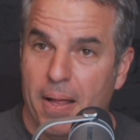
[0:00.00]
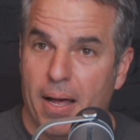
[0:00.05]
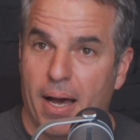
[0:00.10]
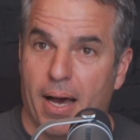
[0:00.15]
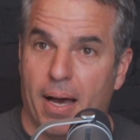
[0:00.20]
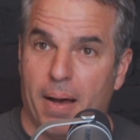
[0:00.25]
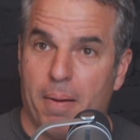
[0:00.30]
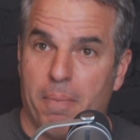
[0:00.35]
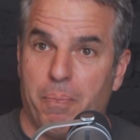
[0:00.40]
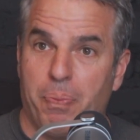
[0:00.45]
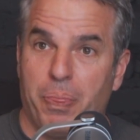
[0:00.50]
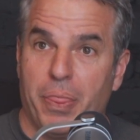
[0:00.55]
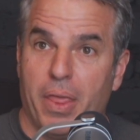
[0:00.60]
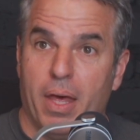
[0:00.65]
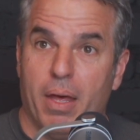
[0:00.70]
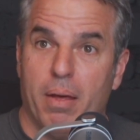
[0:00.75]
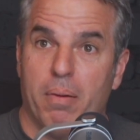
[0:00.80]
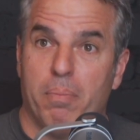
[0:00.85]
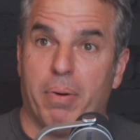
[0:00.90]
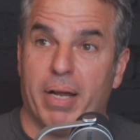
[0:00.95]
Um,
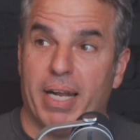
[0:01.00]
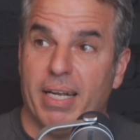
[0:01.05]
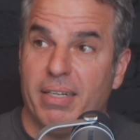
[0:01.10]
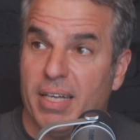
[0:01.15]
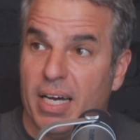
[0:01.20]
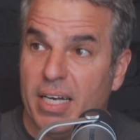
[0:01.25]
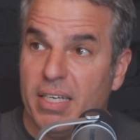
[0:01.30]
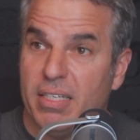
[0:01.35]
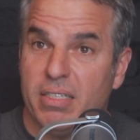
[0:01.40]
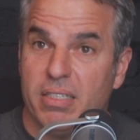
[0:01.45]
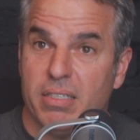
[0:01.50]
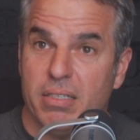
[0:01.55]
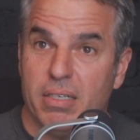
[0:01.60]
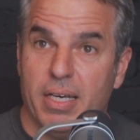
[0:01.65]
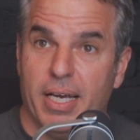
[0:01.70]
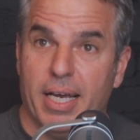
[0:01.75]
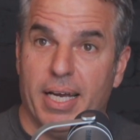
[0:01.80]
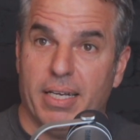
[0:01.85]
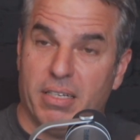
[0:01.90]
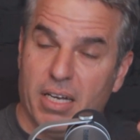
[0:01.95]
but it does
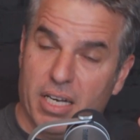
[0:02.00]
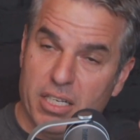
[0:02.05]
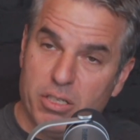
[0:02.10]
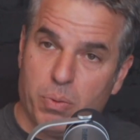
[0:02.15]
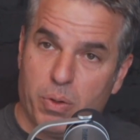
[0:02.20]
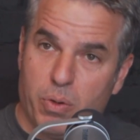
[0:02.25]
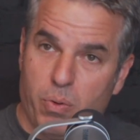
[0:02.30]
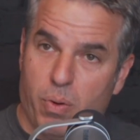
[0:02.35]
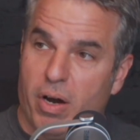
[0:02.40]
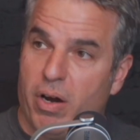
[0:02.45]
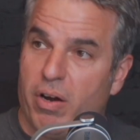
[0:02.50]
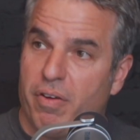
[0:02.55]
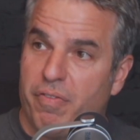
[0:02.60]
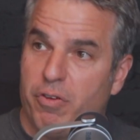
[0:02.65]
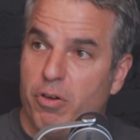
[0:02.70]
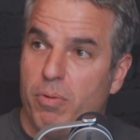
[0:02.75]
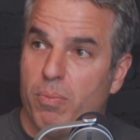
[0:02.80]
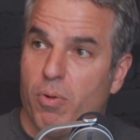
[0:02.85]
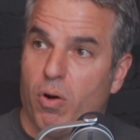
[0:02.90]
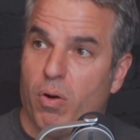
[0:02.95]
it does require a
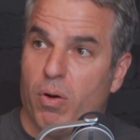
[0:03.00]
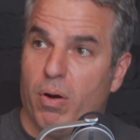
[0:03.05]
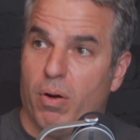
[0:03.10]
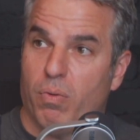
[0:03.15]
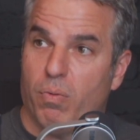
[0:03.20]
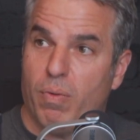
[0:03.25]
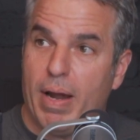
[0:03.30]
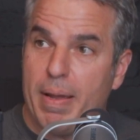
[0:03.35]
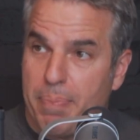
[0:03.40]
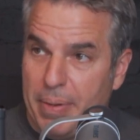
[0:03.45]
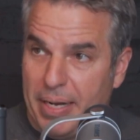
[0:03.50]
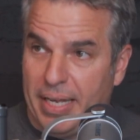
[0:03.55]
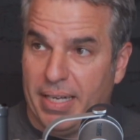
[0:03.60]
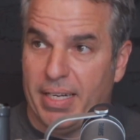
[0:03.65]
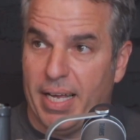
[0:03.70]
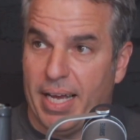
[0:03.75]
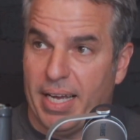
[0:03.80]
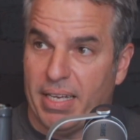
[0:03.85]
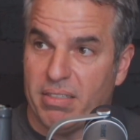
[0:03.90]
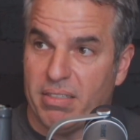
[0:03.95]
few more ripening days.